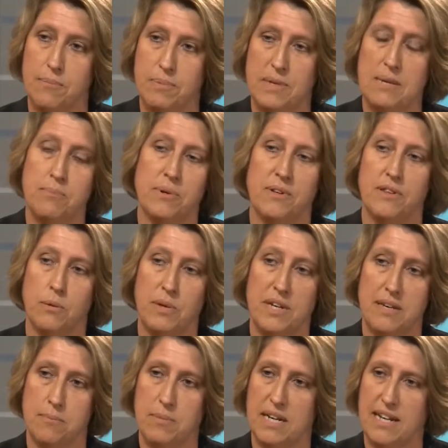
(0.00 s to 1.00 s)
the people and that we
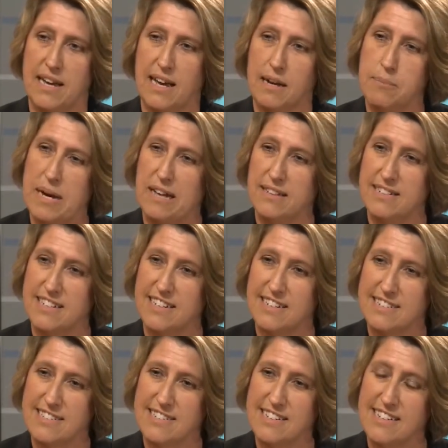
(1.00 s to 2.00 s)
get money out of
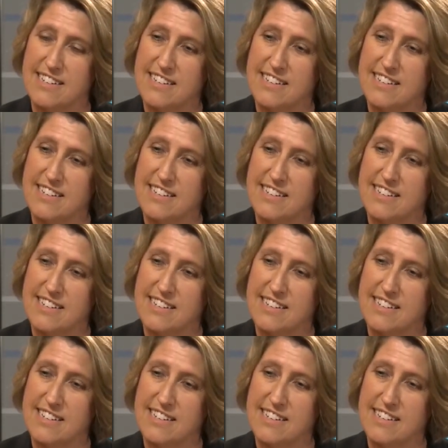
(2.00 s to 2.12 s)
politics. Speaking